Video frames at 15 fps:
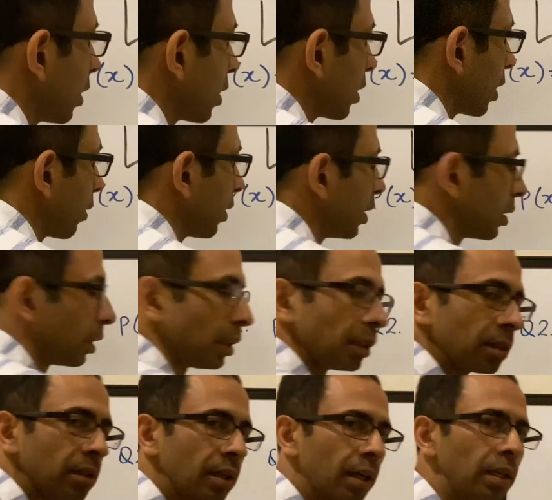17,
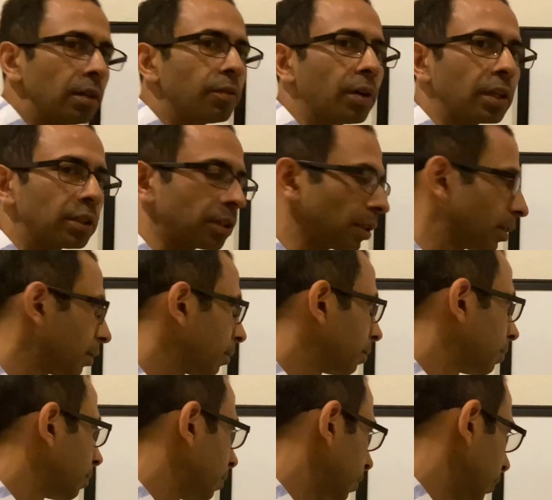any function,
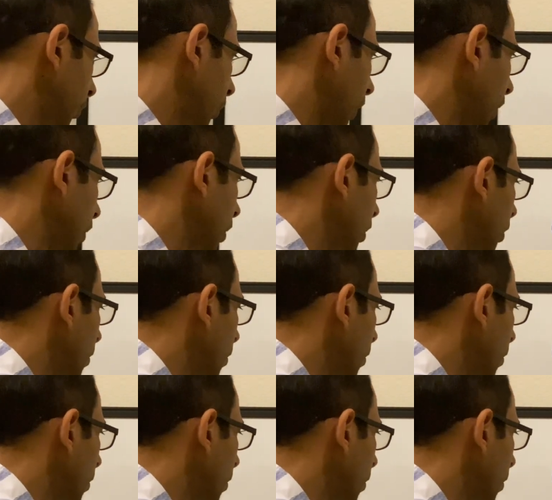right?